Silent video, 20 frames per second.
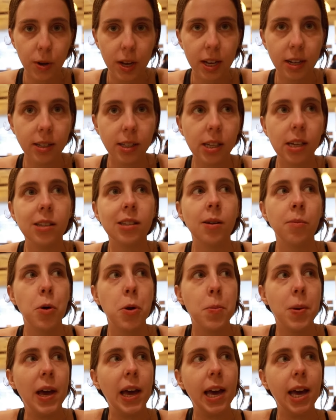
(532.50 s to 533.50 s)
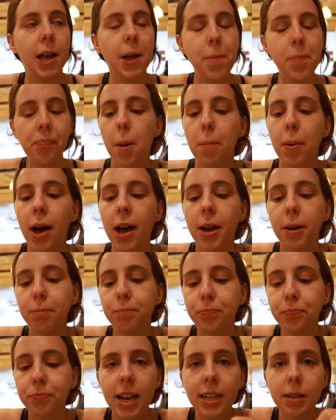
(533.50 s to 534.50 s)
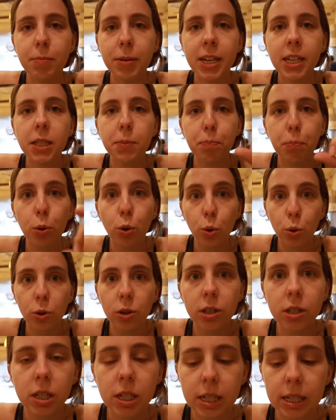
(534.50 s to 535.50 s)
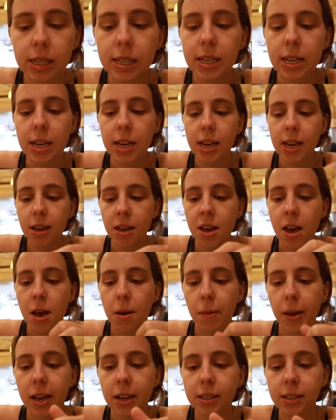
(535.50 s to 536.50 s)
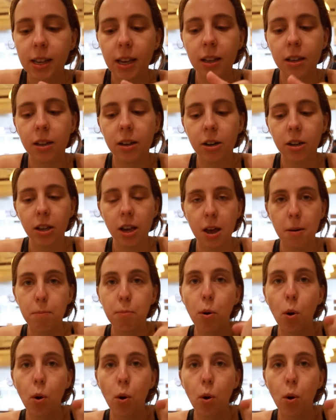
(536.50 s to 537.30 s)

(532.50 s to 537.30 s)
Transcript: we can see someone make it. But it means cooled tea because they literally like